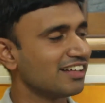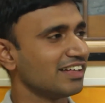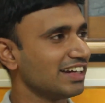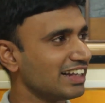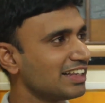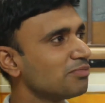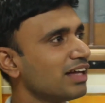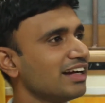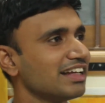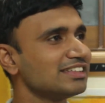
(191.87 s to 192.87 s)
We tell them
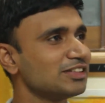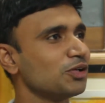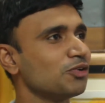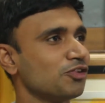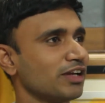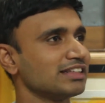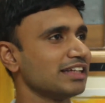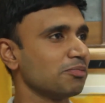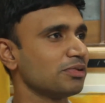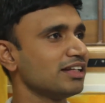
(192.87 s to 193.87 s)
that ISRO, for
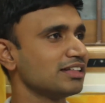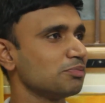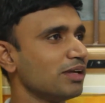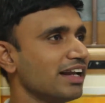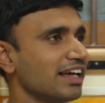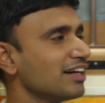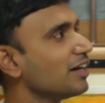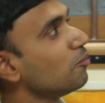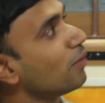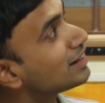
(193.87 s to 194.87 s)
example, is building
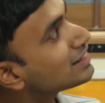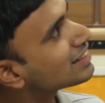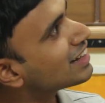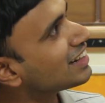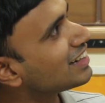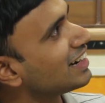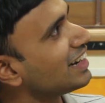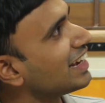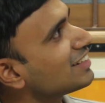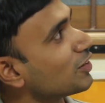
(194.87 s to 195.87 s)
a bus
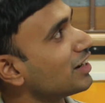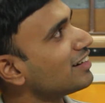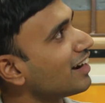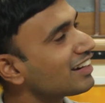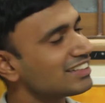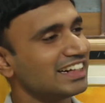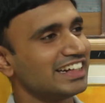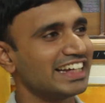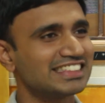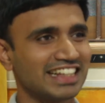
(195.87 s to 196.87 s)
that takes, or a truck
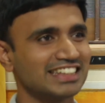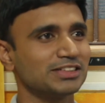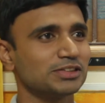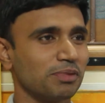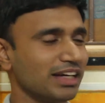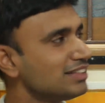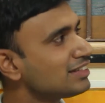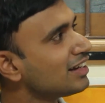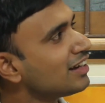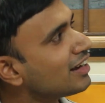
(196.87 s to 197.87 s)
that takes things to space.